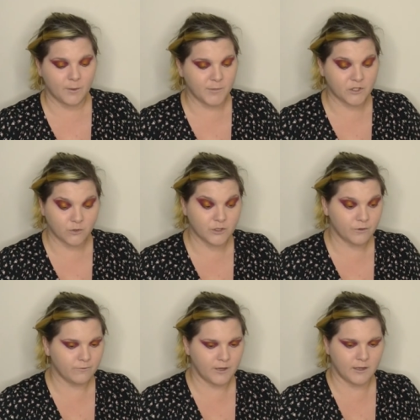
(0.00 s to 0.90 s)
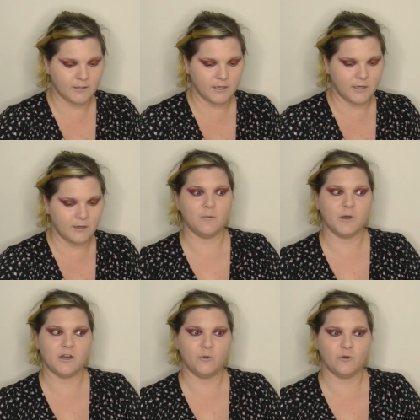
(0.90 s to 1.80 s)
Um, it's also found in
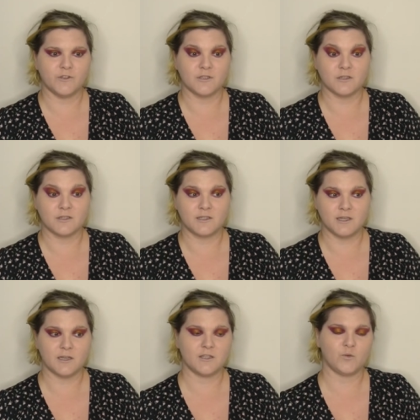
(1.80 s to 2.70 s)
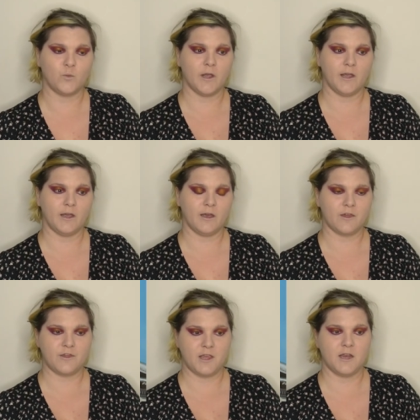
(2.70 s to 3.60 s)
Metamorphosis 6 where
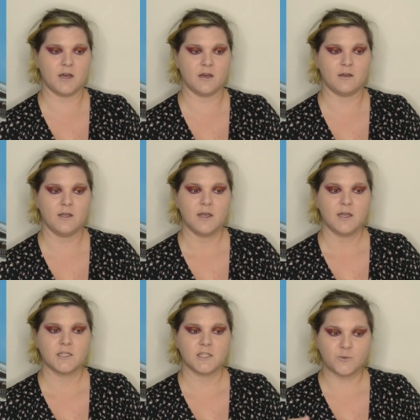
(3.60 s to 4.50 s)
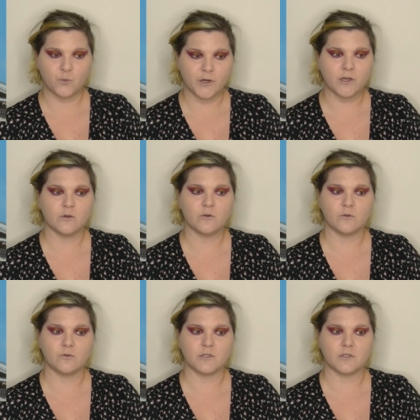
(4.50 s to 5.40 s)
Athena
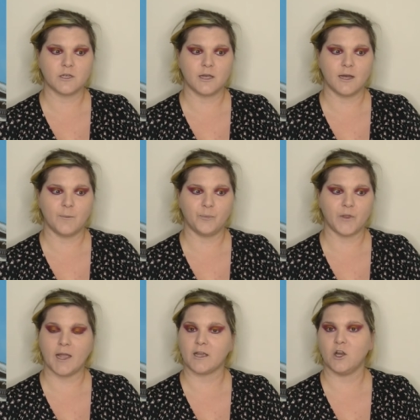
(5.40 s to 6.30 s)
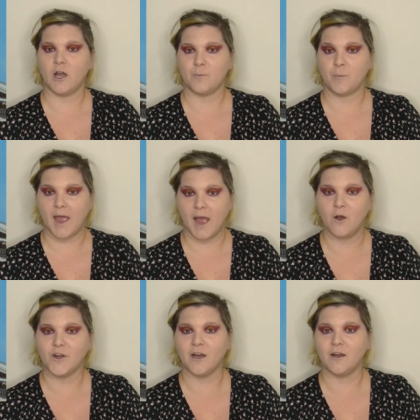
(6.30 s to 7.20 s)
sprinkles um, aconite
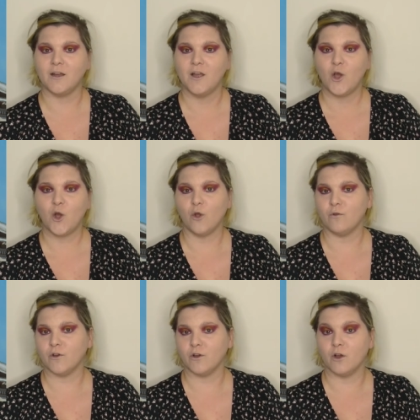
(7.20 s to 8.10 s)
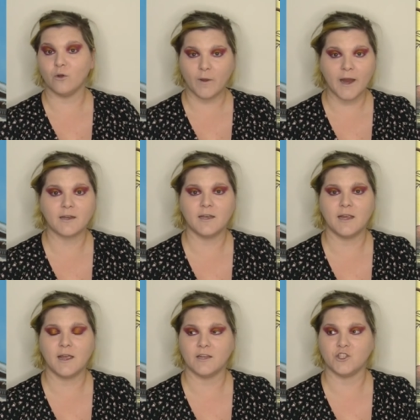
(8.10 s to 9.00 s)
powder over
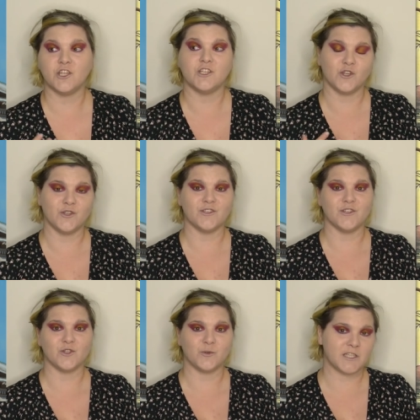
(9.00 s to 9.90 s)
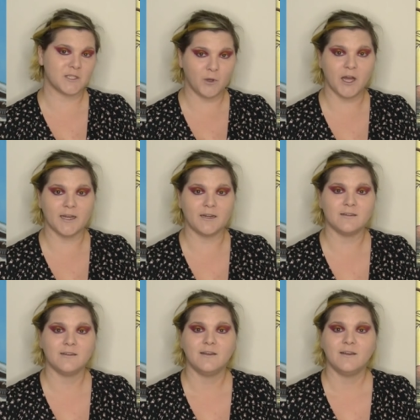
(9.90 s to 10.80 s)
Arachne and she turns into a spider,
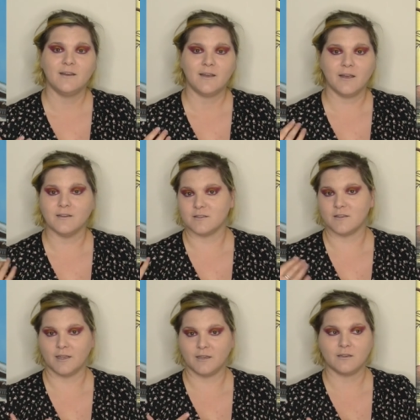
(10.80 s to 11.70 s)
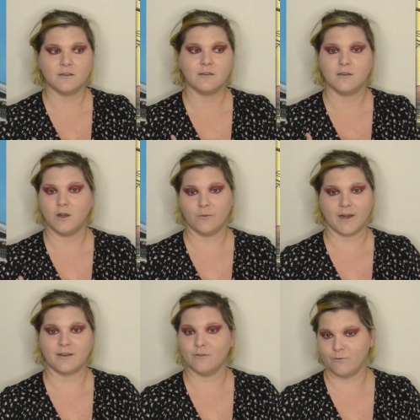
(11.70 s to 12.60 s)
hence like
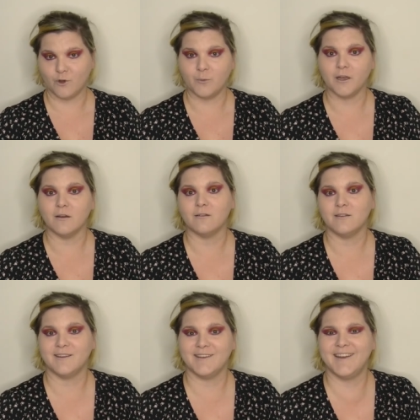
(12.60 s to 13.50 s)
arachnophobia and